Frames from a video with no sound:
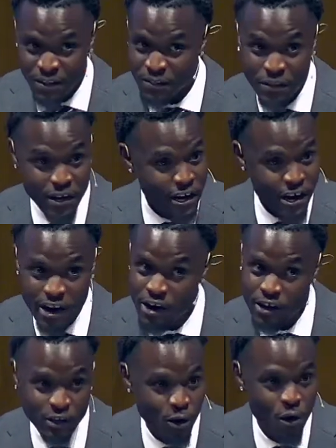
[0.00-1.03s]
the
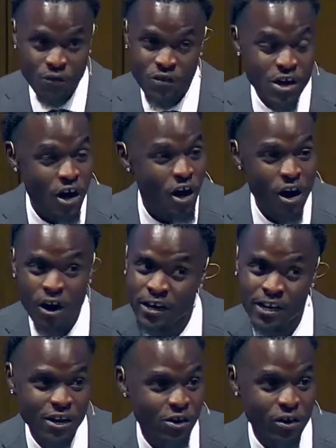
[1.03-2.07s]
character of God
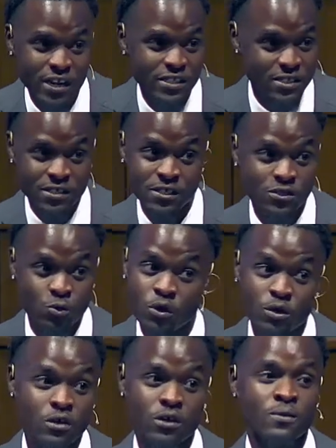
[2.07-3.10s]
in Christ in this
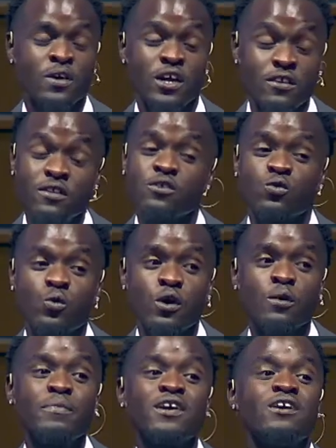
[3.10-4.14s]

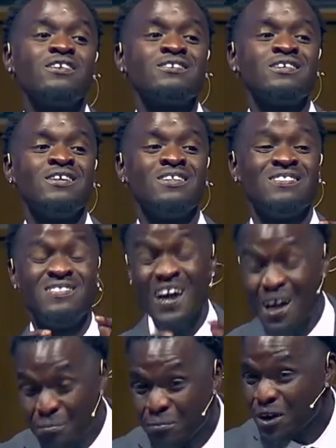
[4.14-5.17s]
world, because
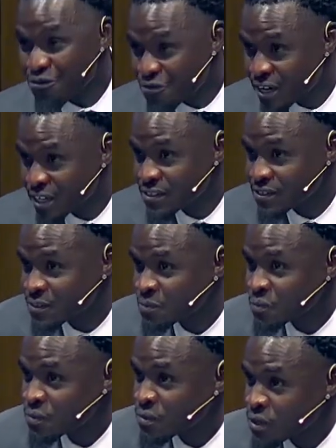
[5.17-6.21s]
that, my friends,
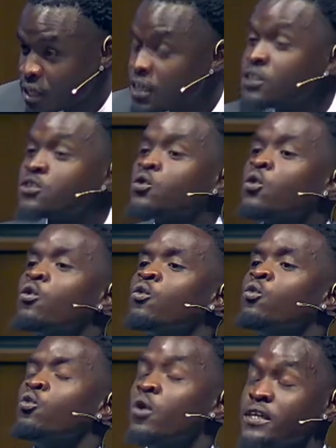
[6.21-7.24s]
is
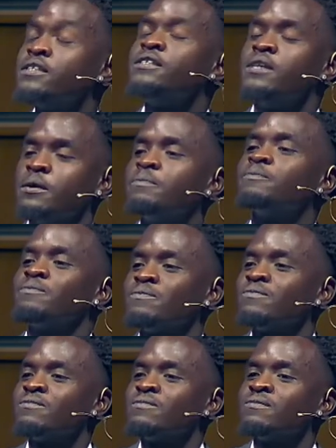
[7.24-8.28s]
wisdom
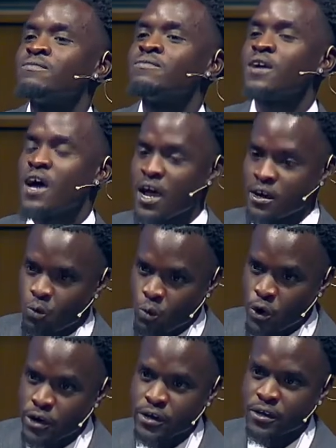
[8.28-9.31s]
at
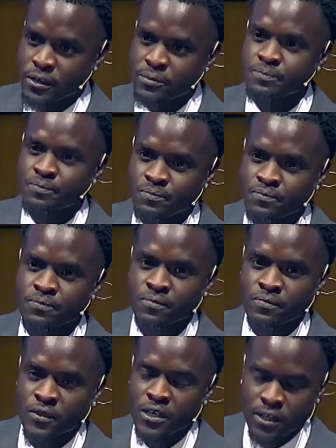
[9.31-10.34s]
work.
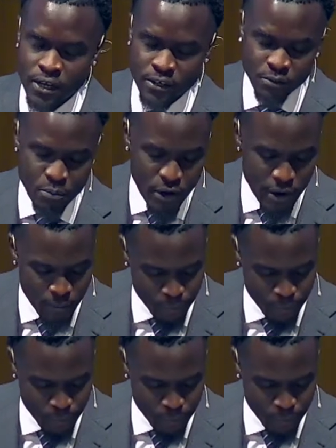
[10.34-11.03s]
Let us pray.